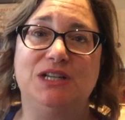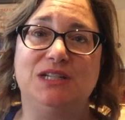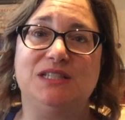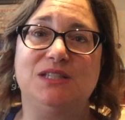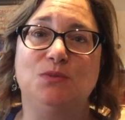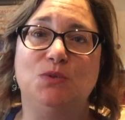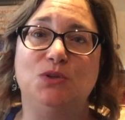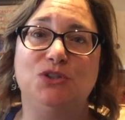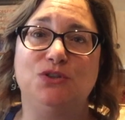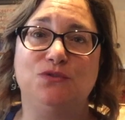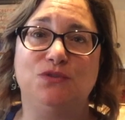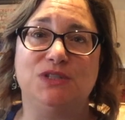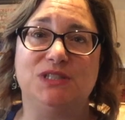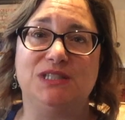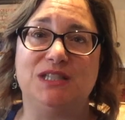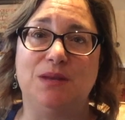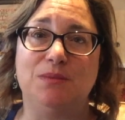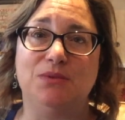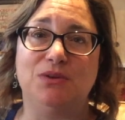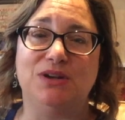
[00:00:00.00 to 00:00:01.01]
us a wonderful
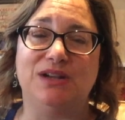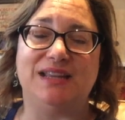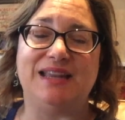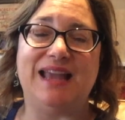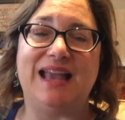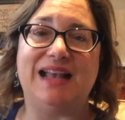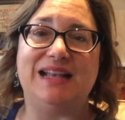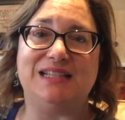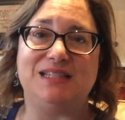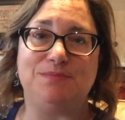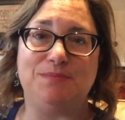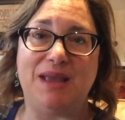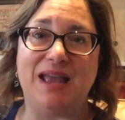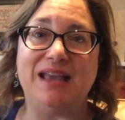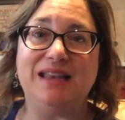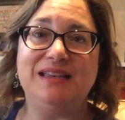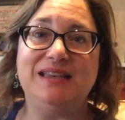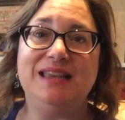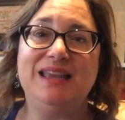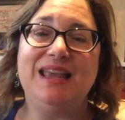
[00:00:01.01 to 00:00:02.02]
summer. It has
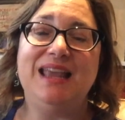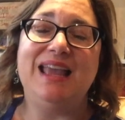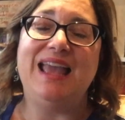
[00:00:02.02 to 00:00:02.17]
been.